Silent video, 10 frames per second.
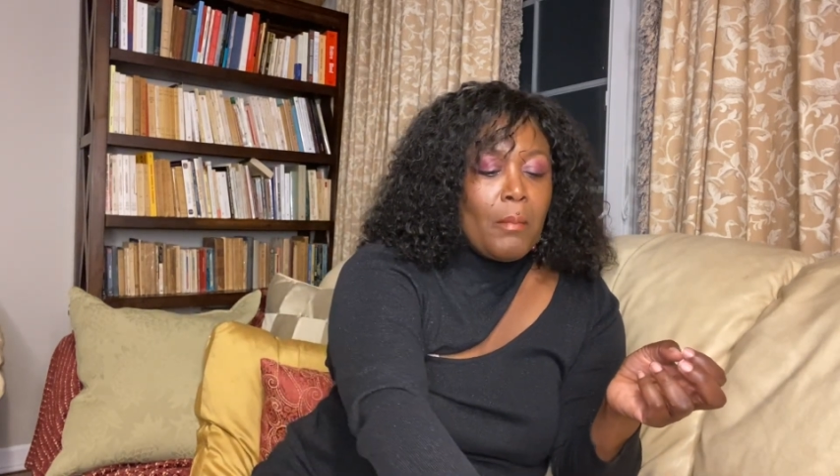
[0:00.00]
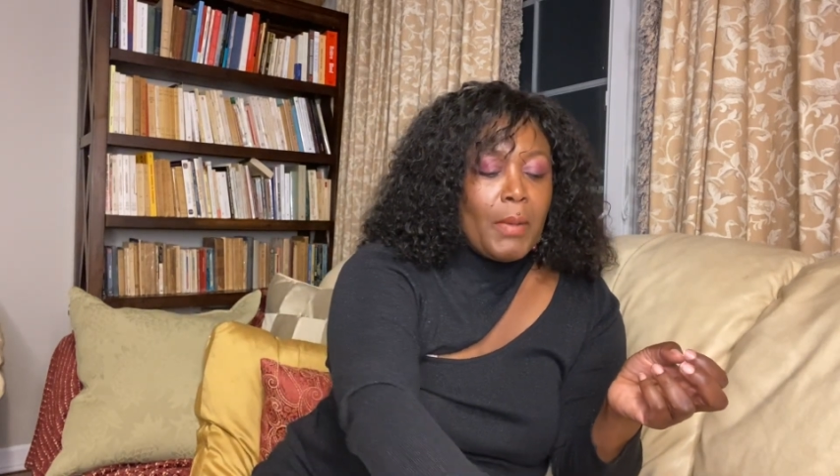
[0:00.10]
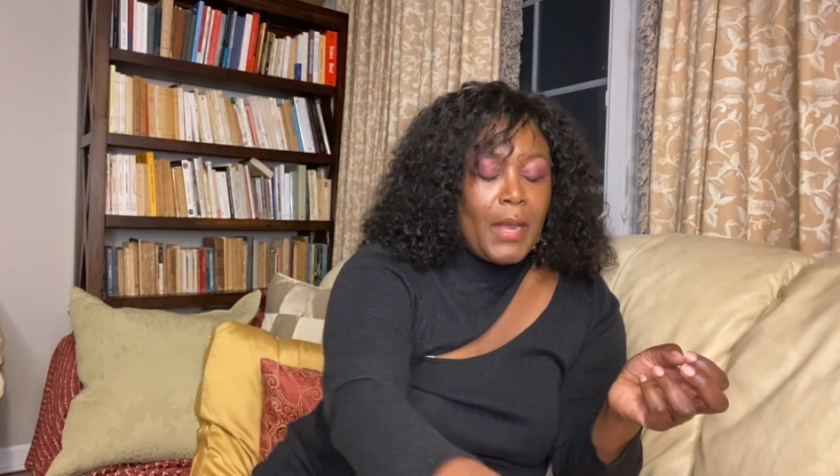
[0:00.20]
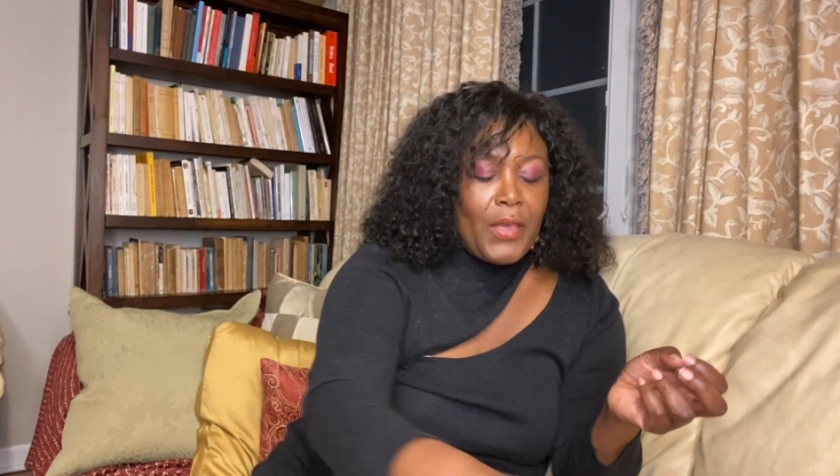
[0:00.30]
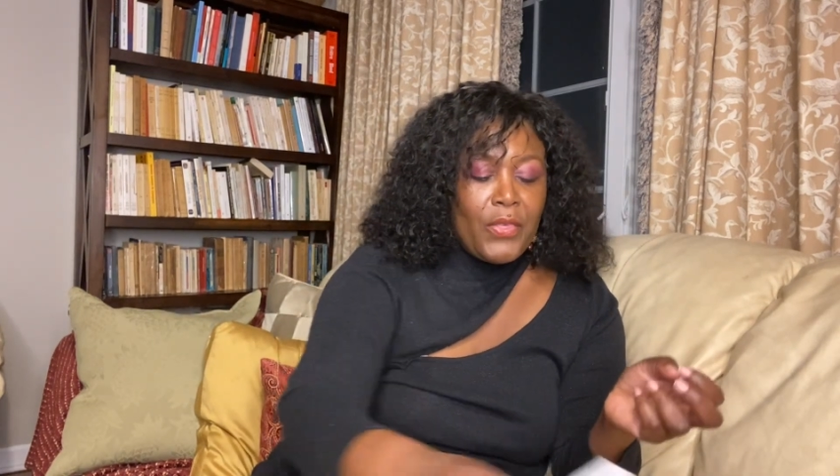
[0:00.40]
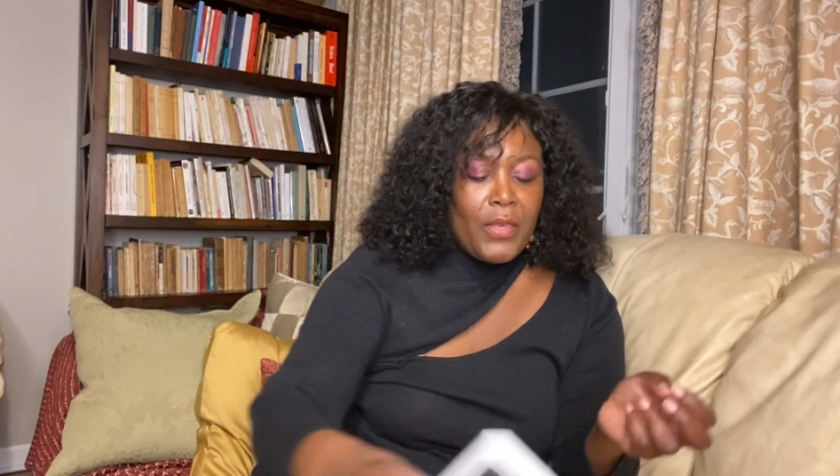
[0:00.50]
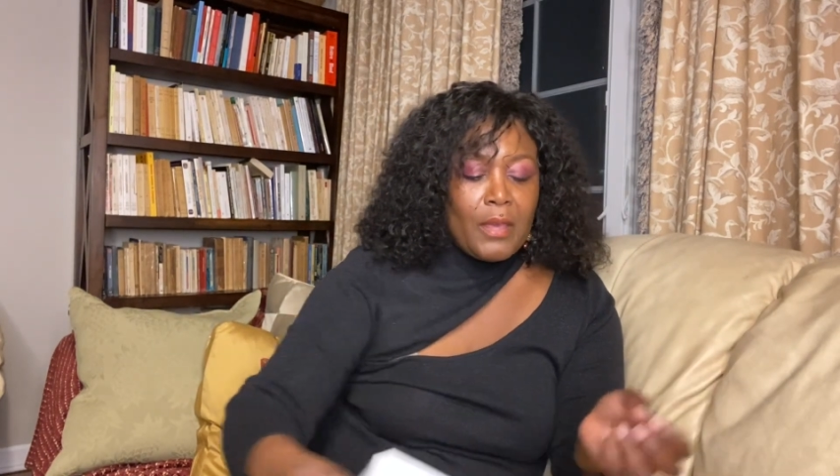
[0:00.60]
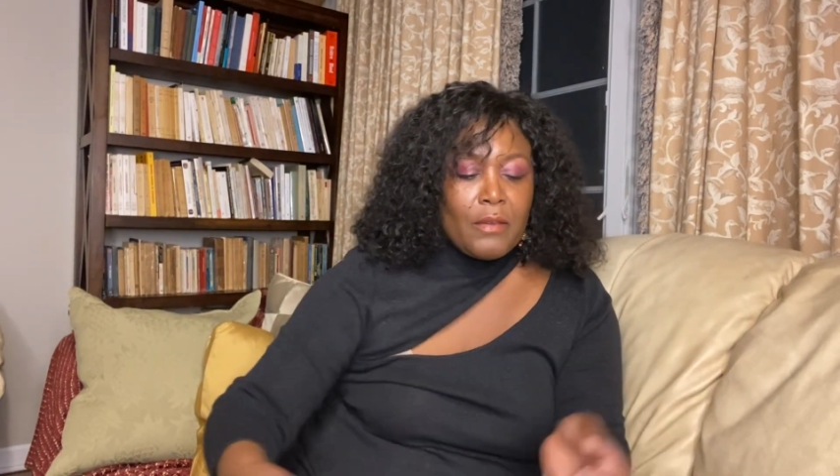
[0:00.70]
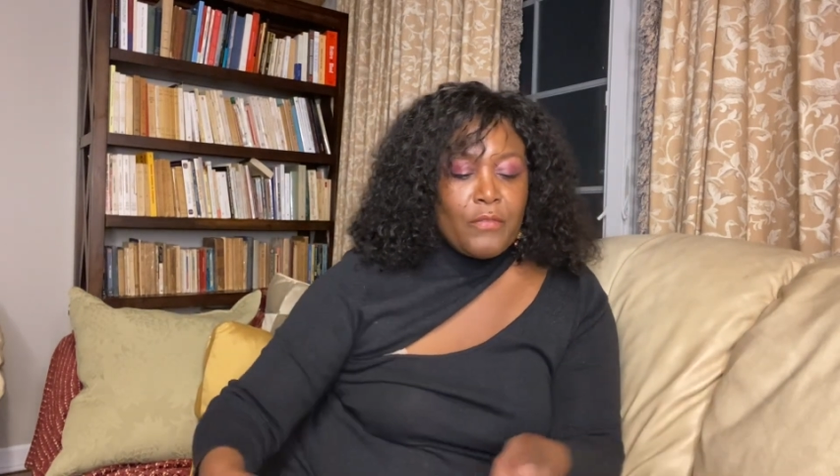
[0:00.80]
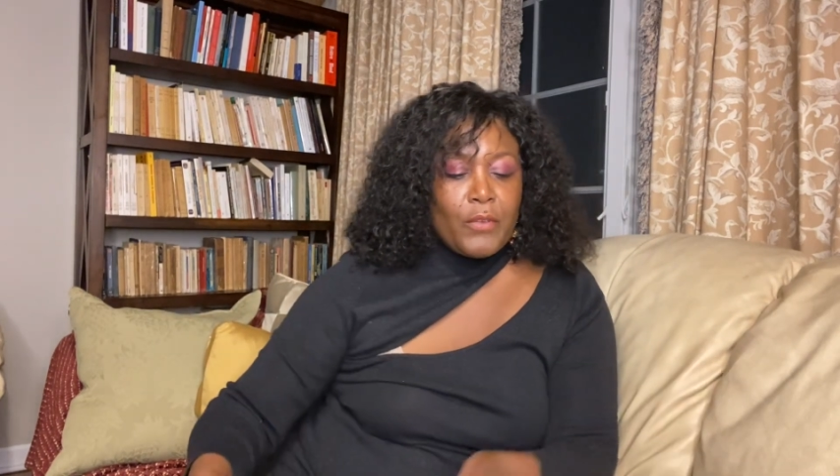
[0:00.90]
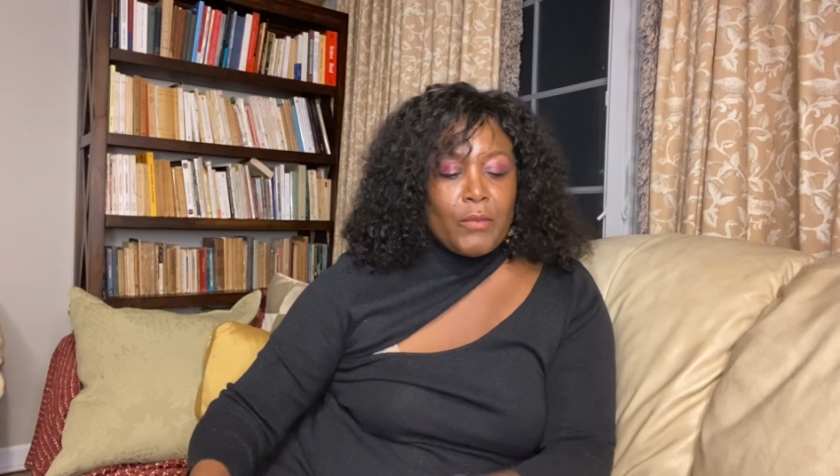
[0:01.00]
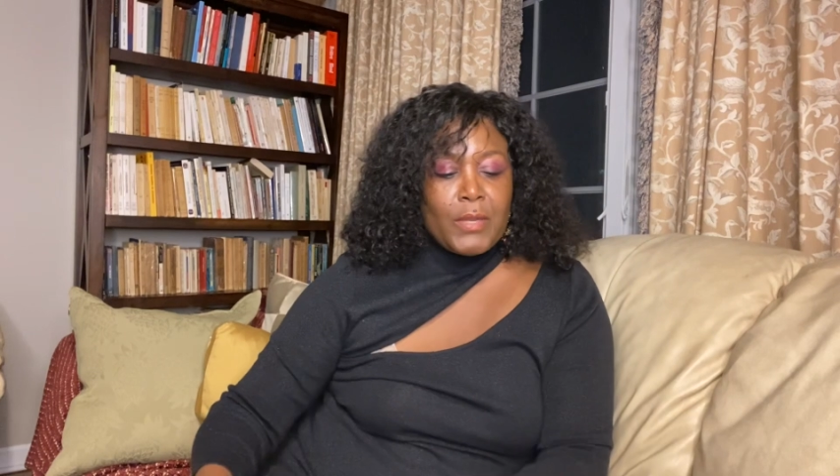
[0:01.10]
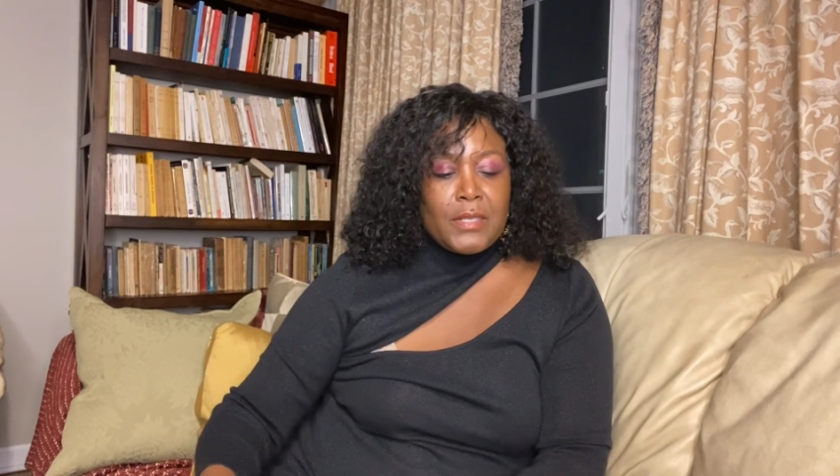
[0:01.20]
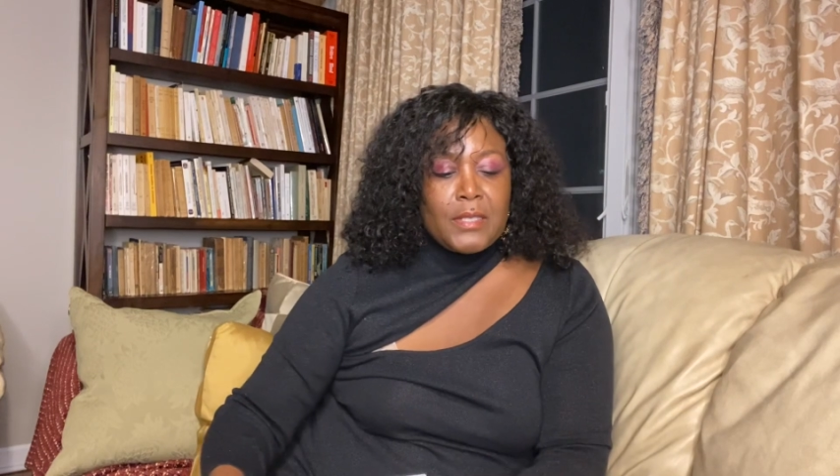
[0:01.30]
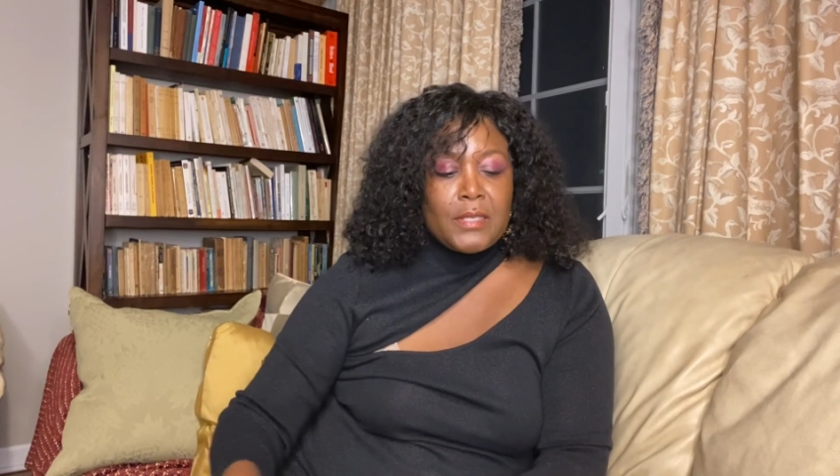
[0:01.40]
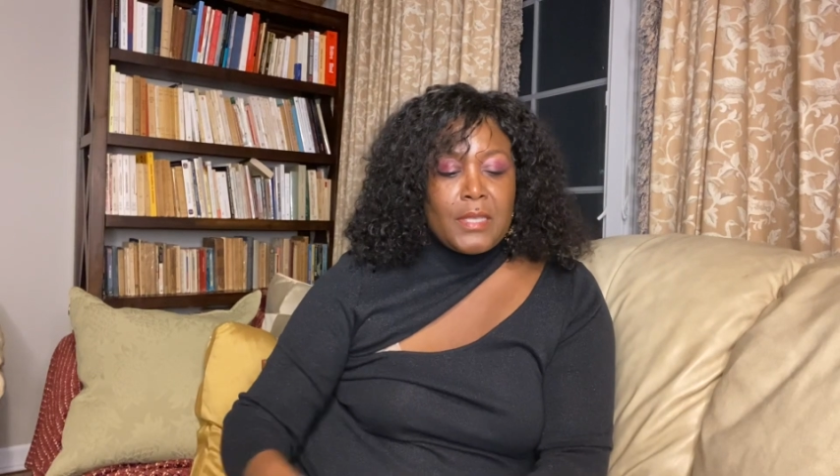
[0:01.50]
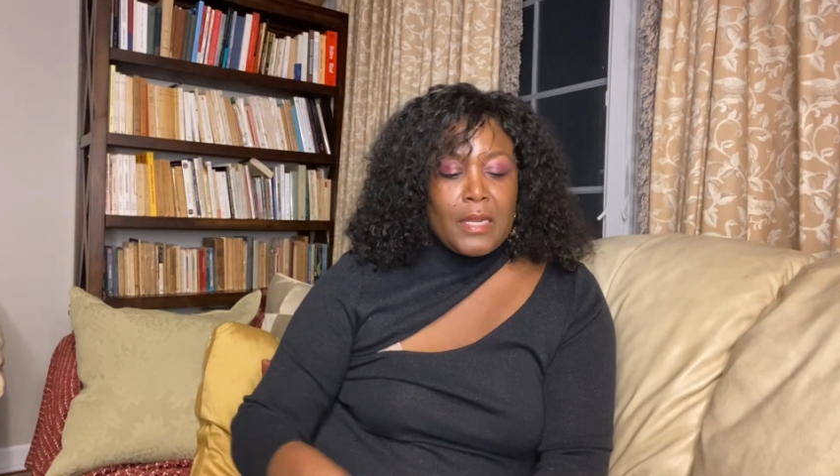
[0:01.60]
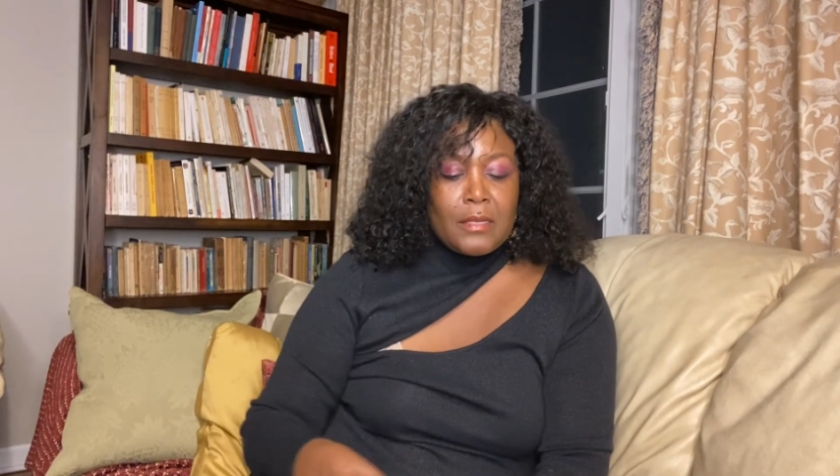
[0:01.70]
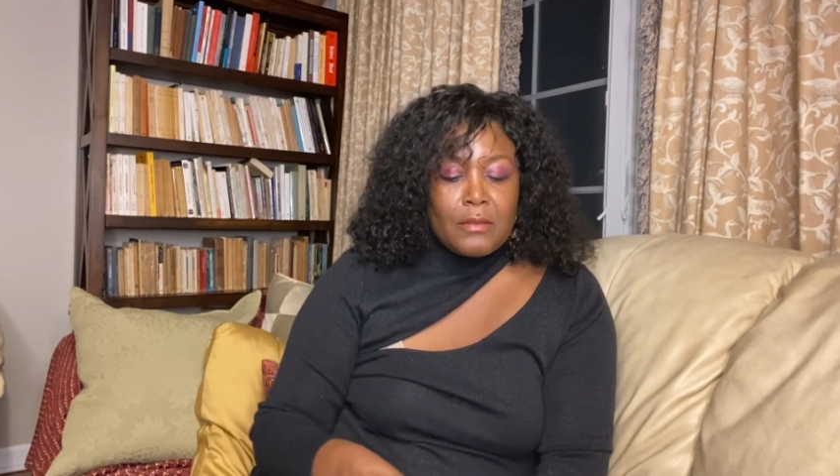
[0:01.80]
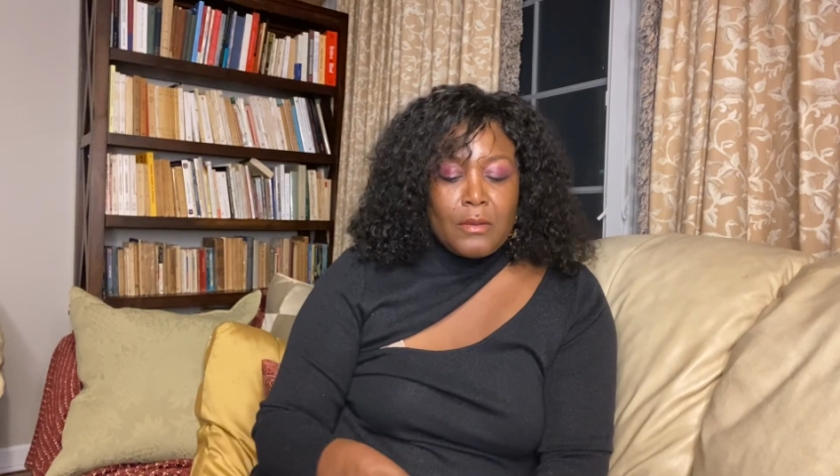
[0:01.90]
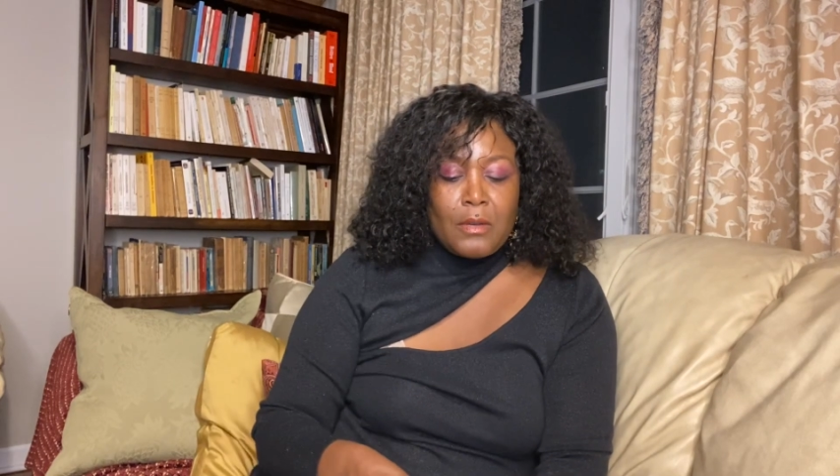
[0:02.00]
But I think fragrances that